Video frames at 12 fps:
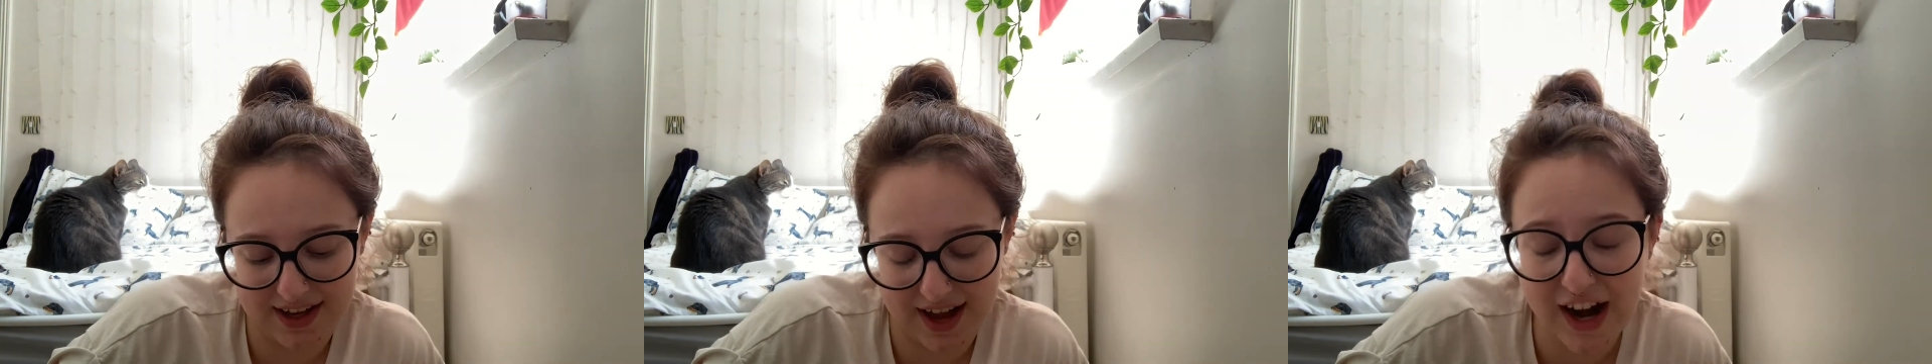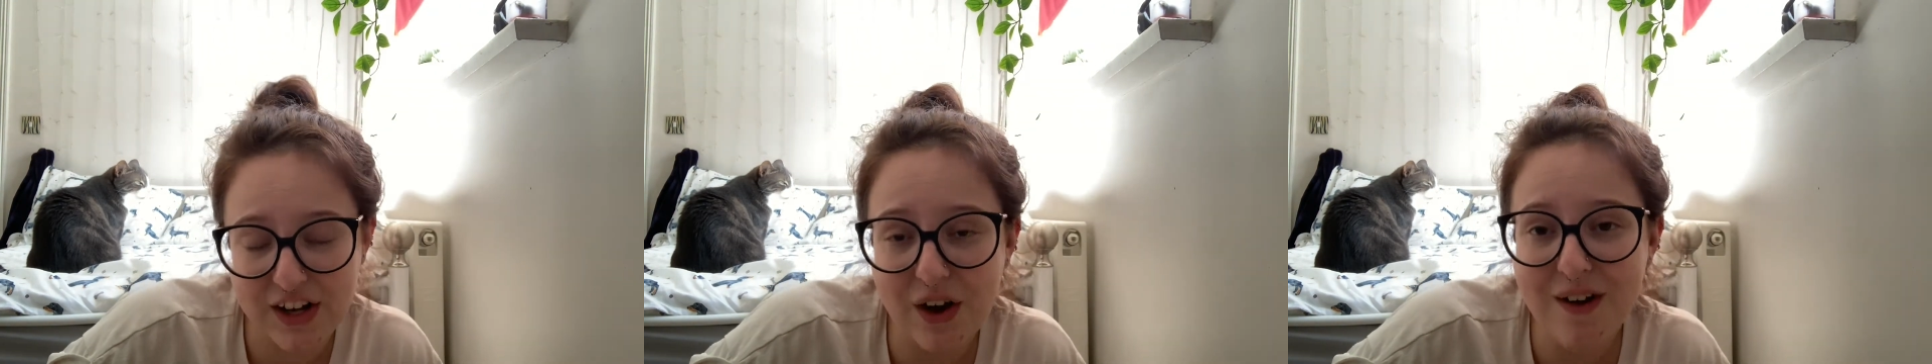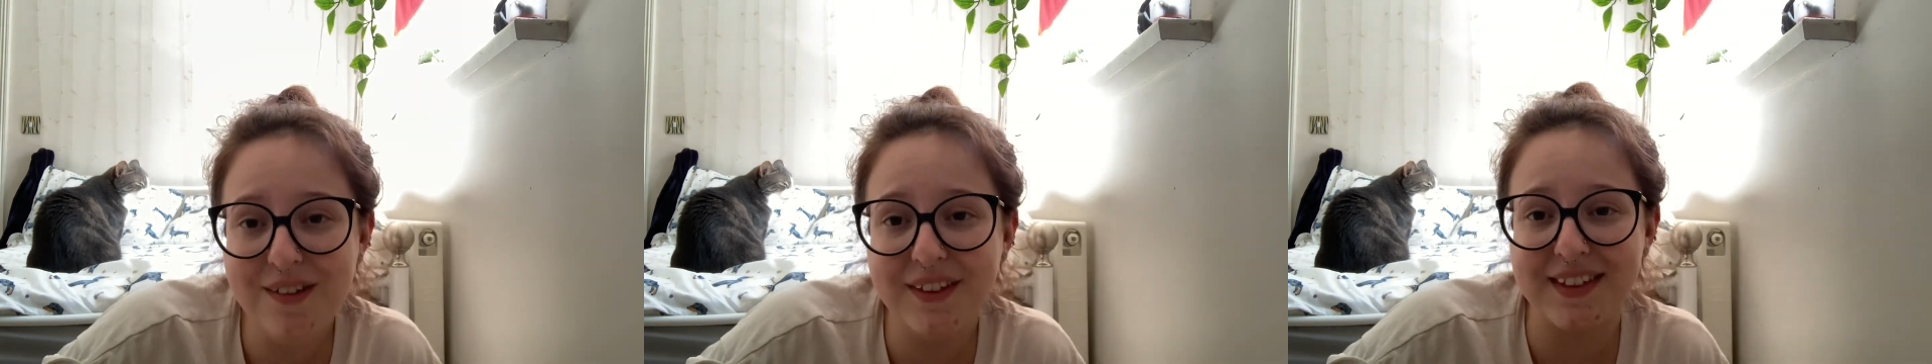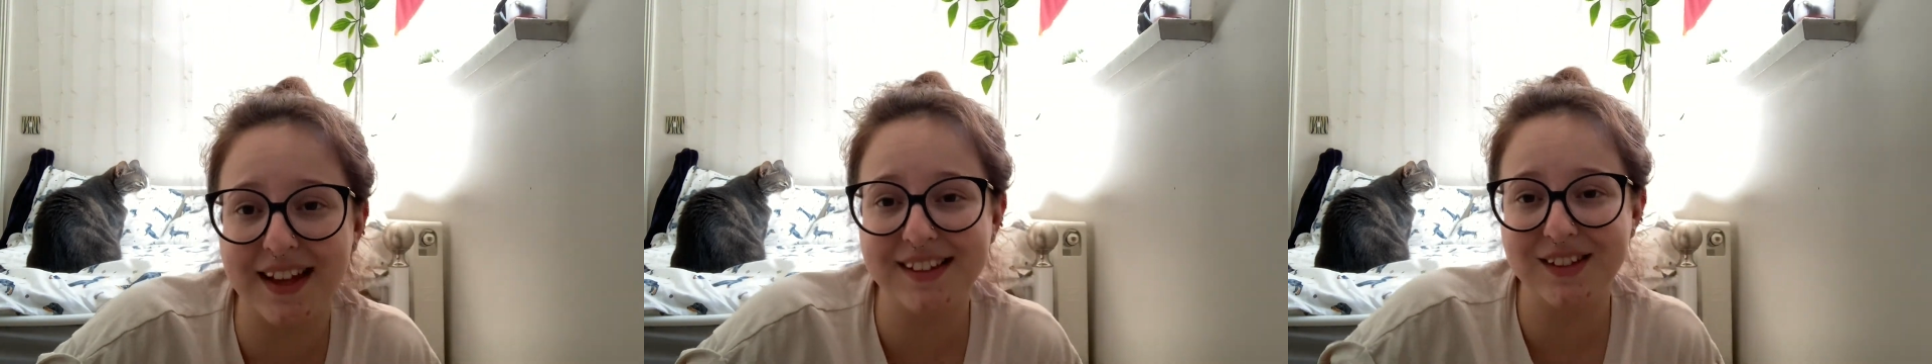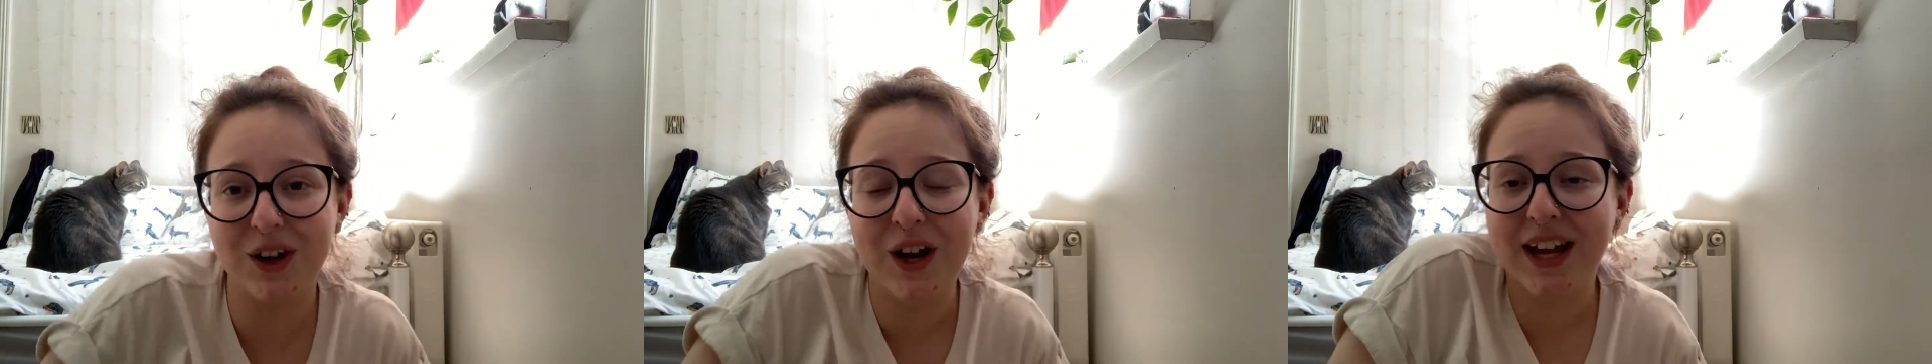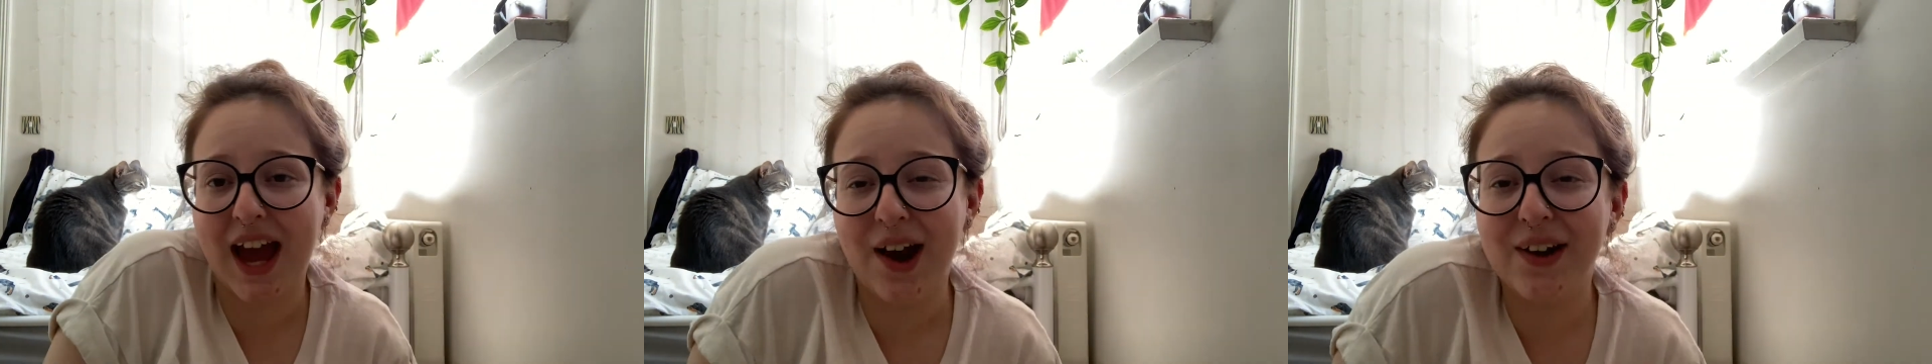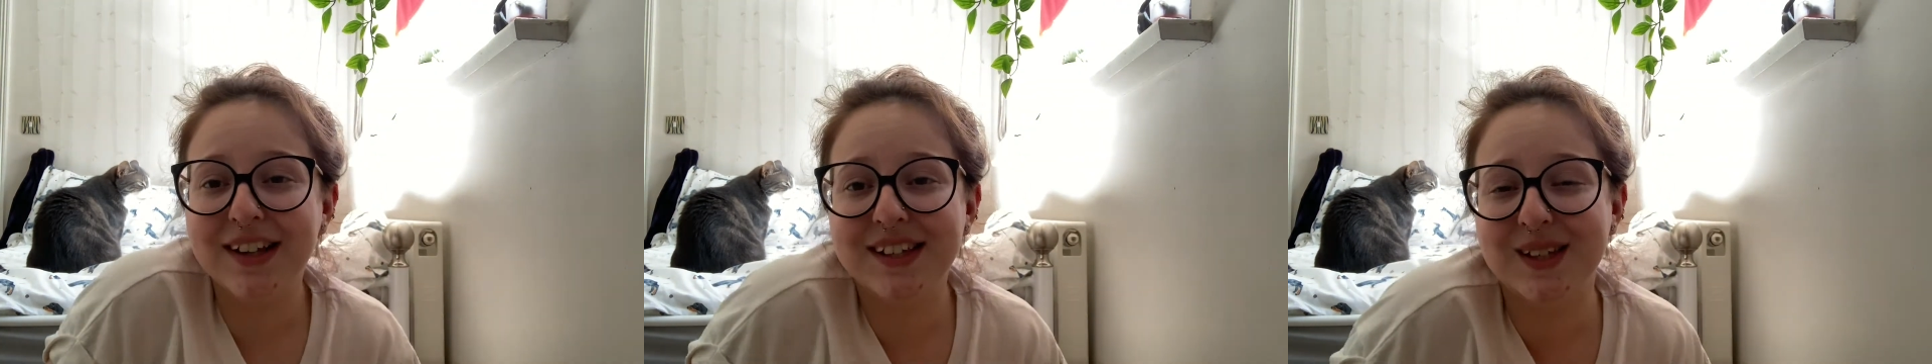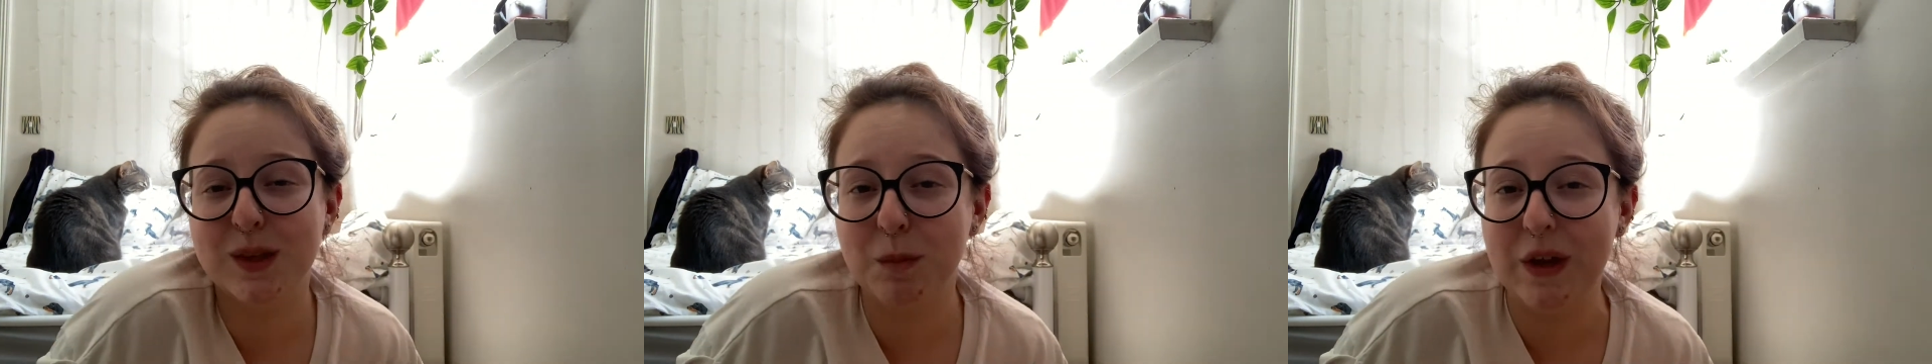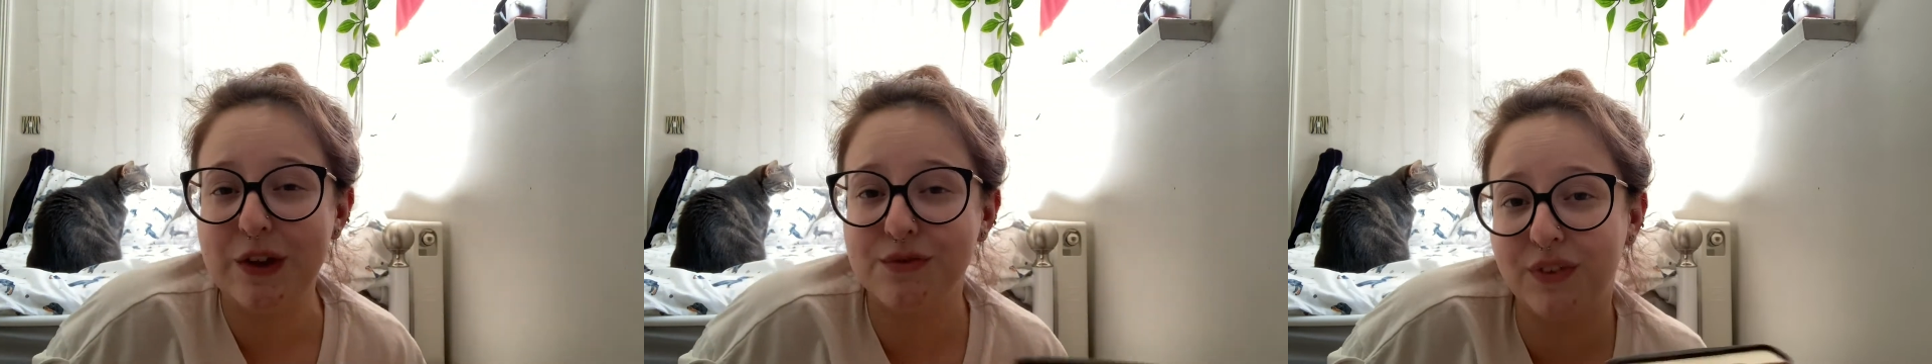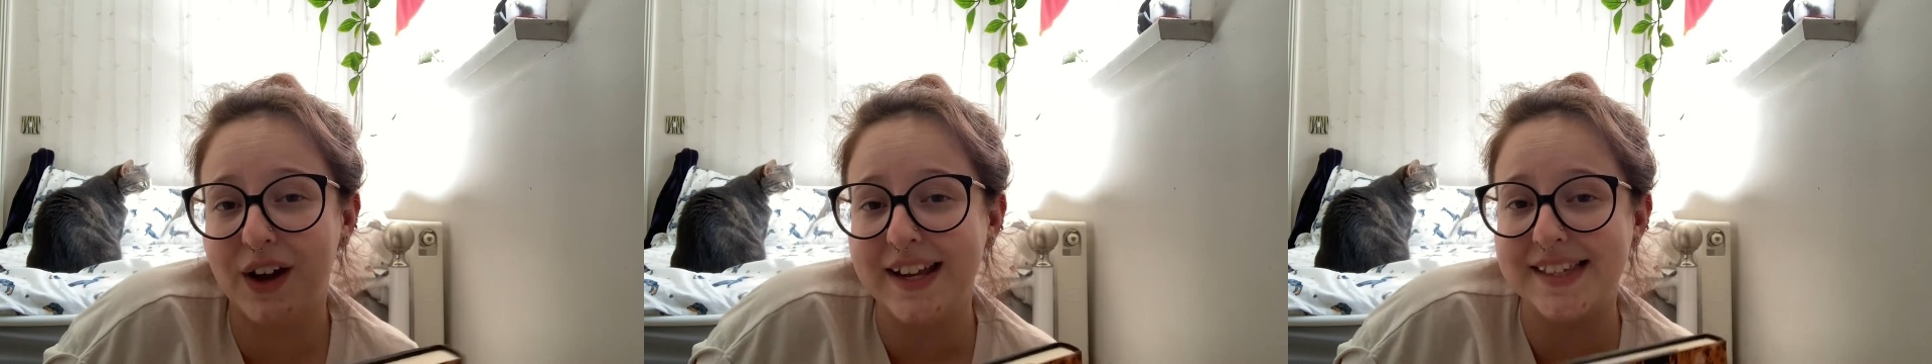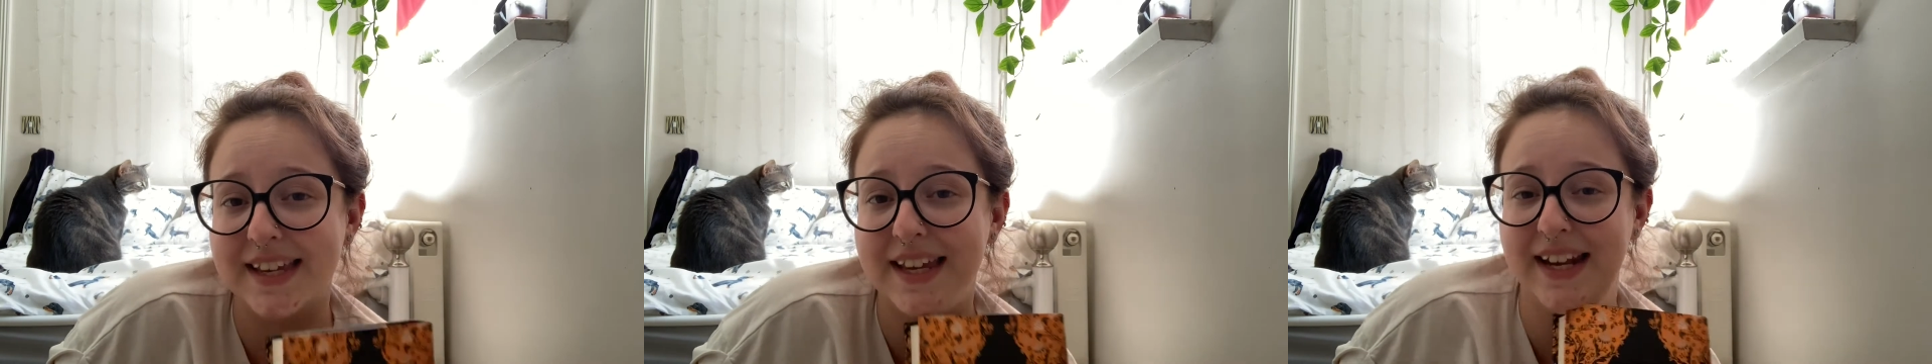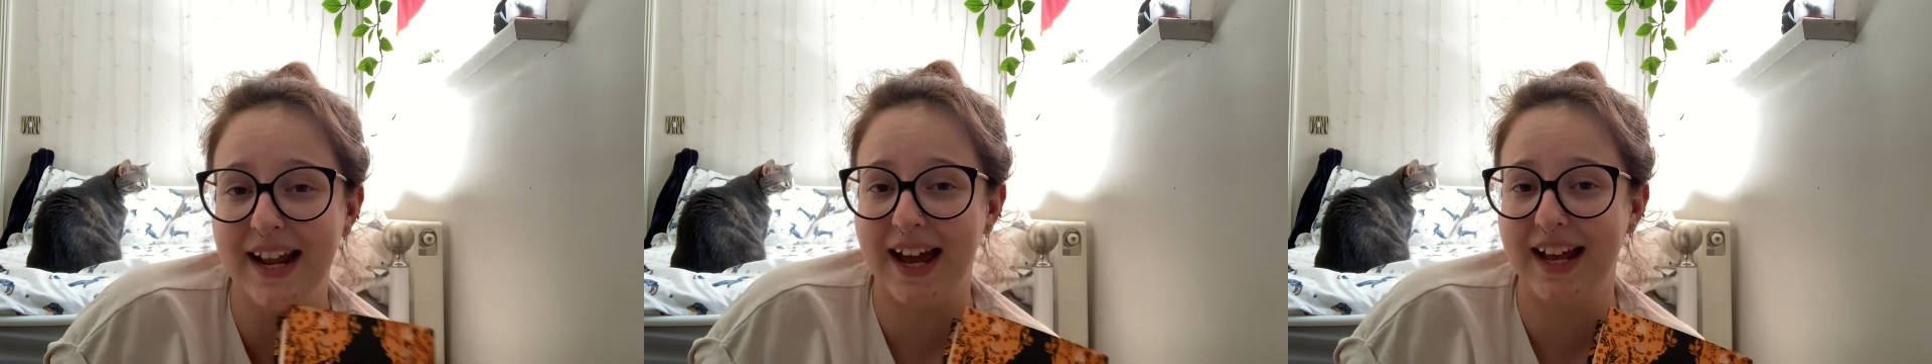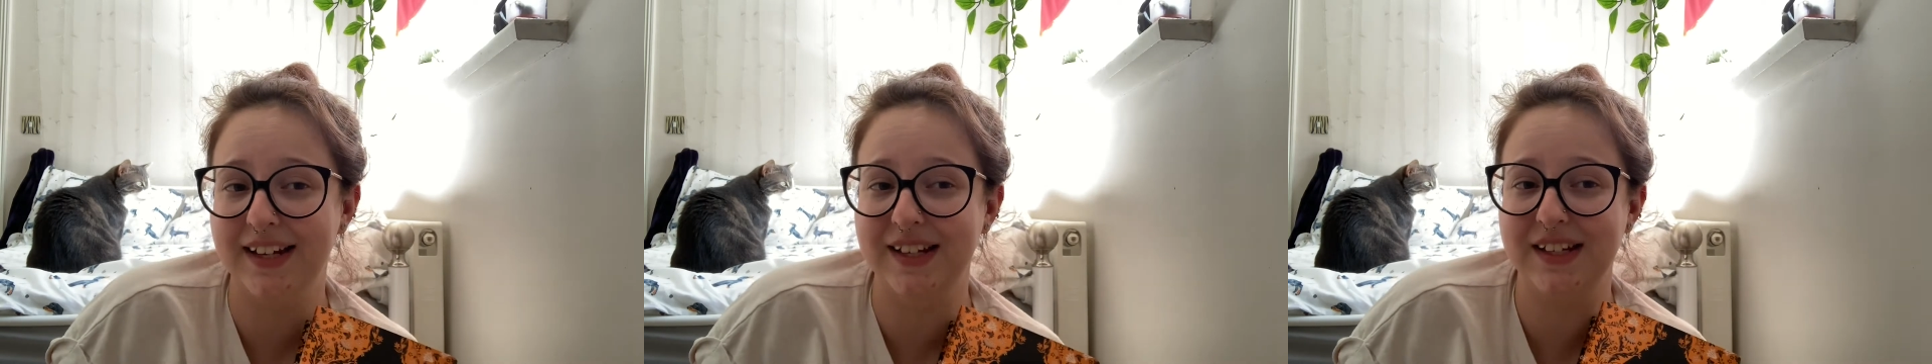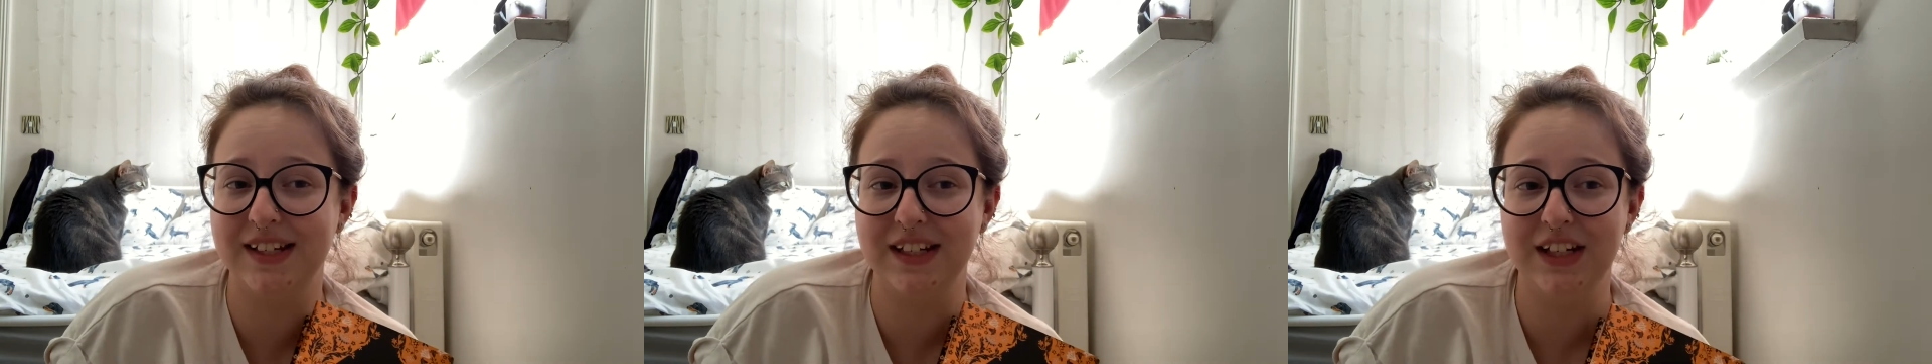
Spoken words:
I know that that's not her character to be fighting, and,